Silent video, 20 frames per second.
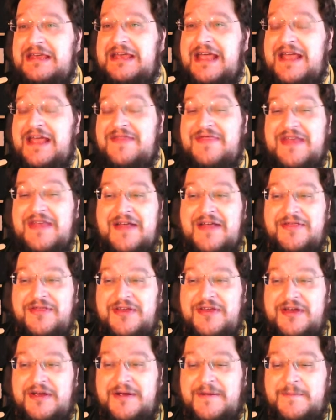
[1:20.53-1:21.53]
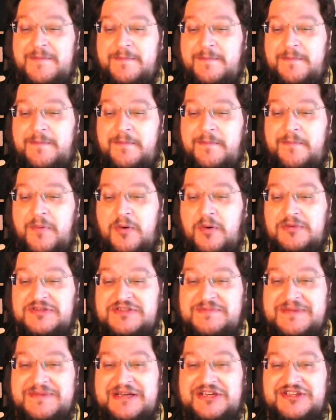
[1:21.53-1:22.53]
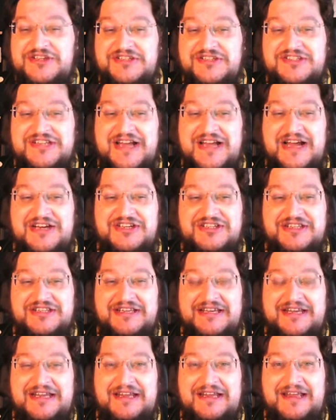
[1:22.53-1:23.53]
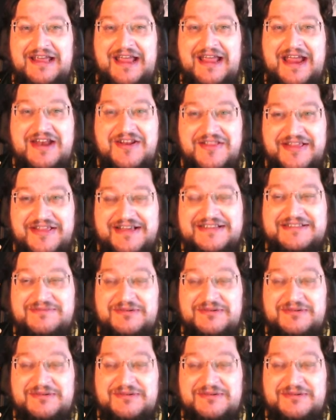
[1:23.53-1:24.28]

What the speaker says: that the Bonds mages actually in this,